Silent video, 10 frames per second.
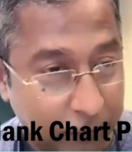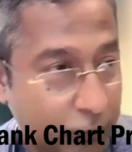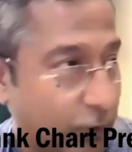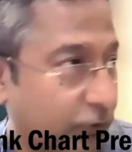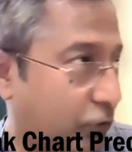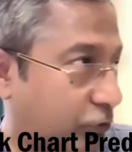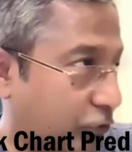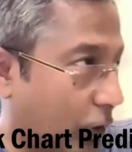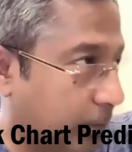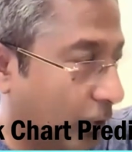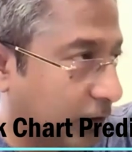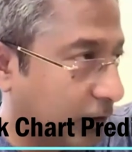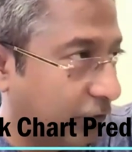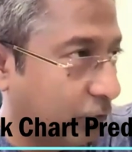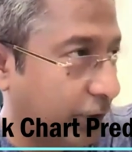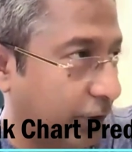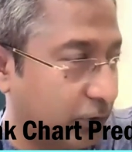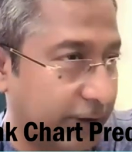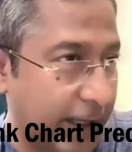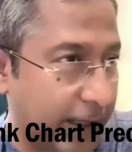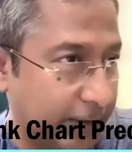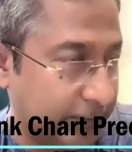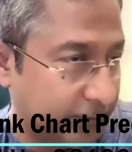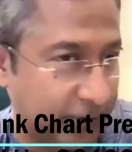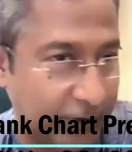So and so stockbroker is going to die.